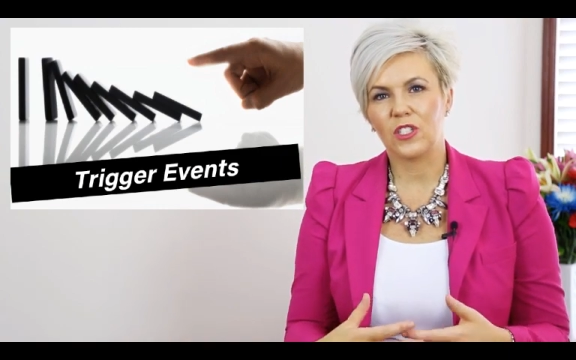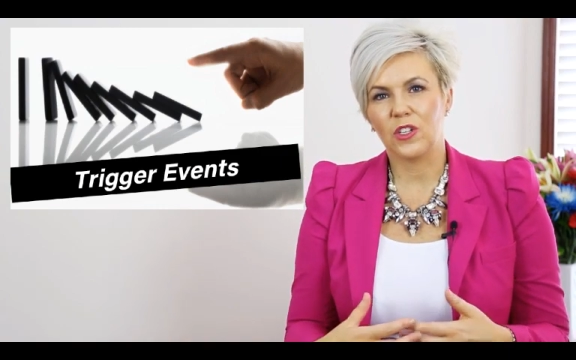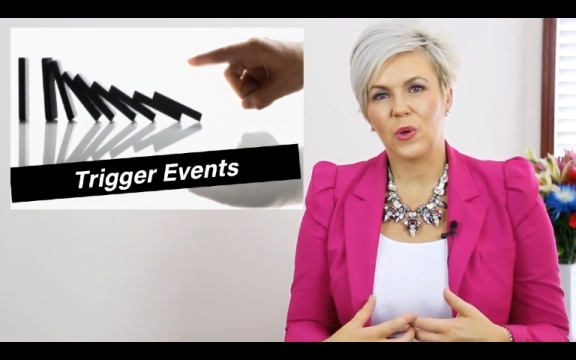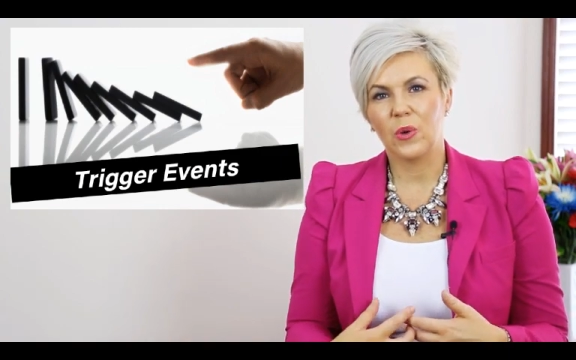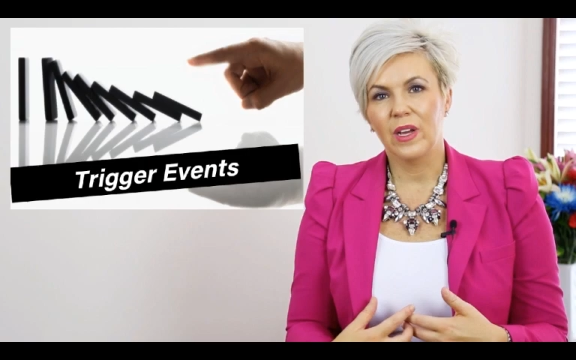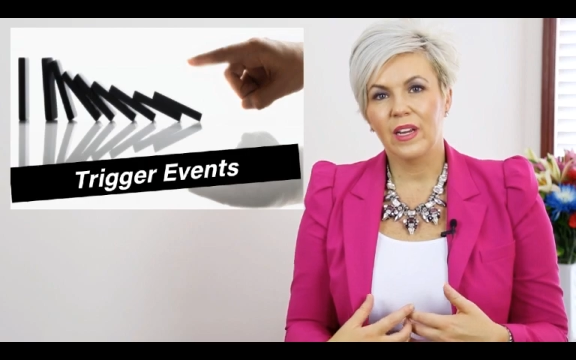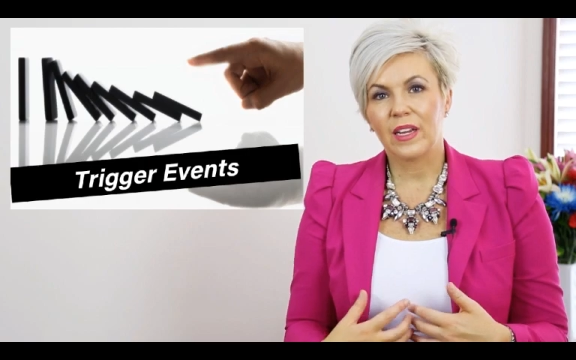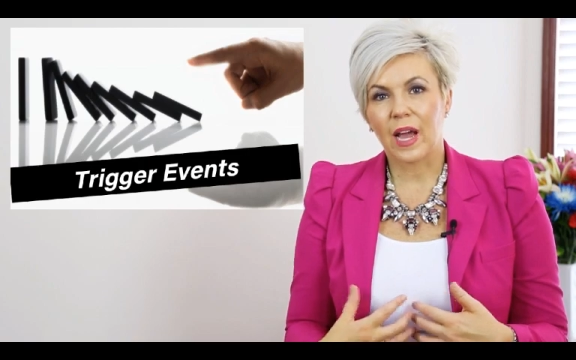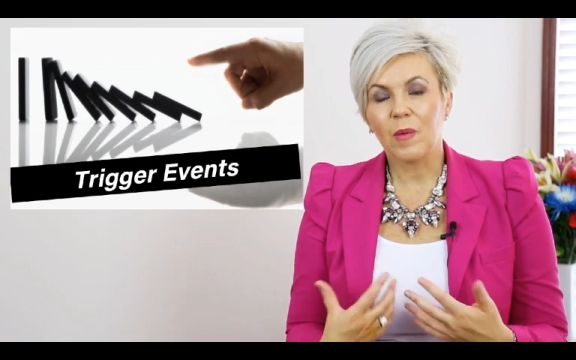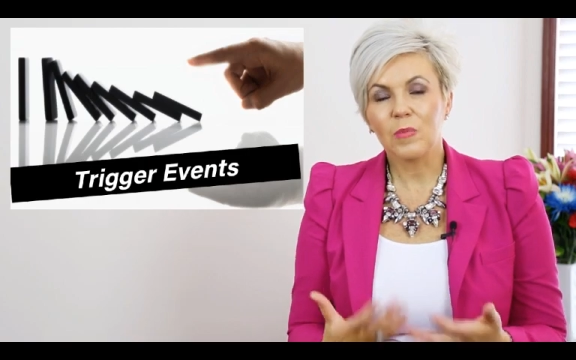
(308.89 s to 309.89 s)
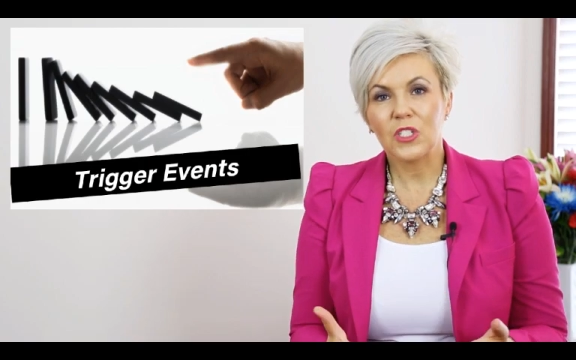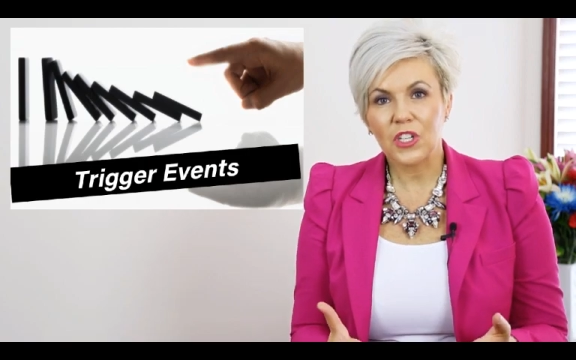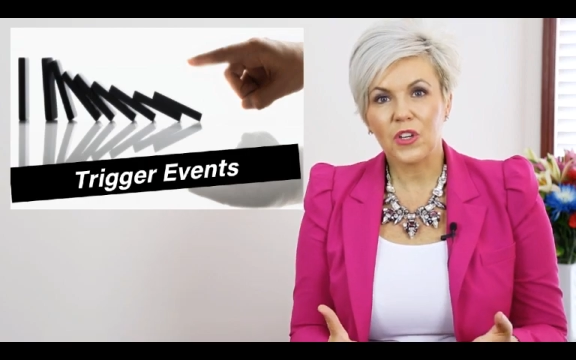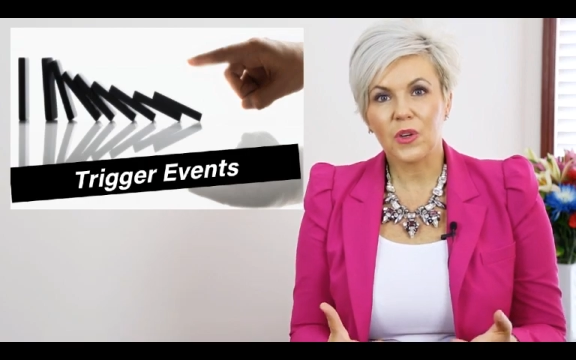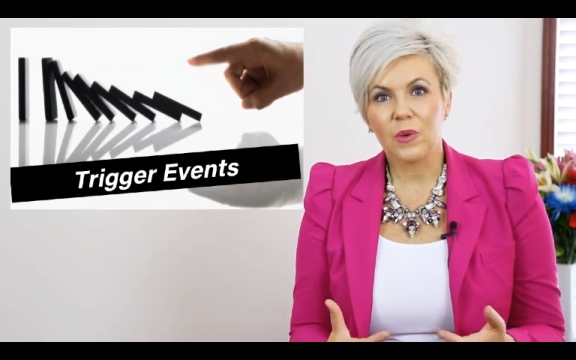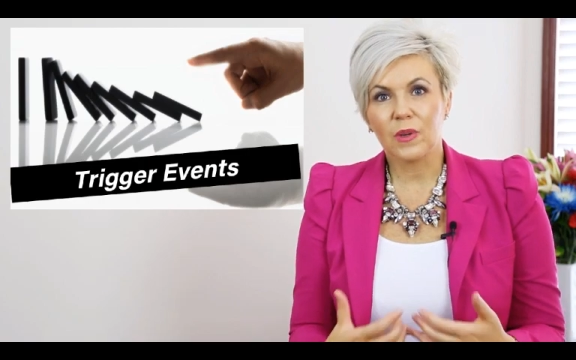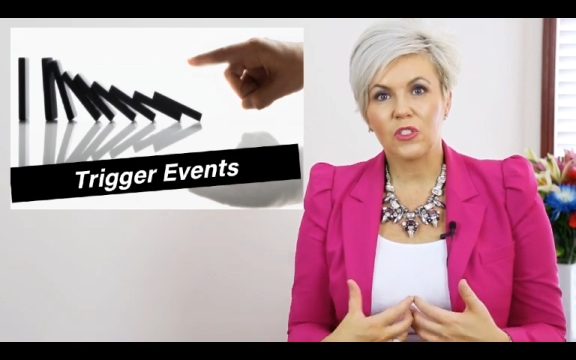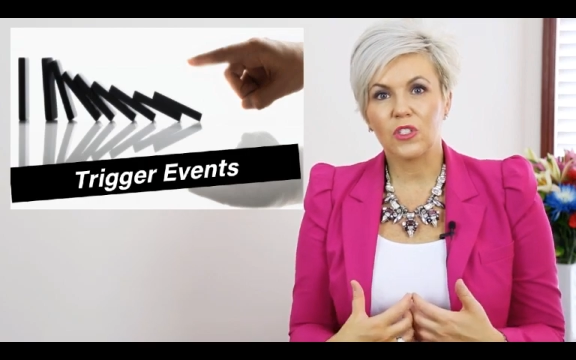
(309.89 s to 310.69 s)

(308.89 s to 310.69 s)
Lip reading: to come to you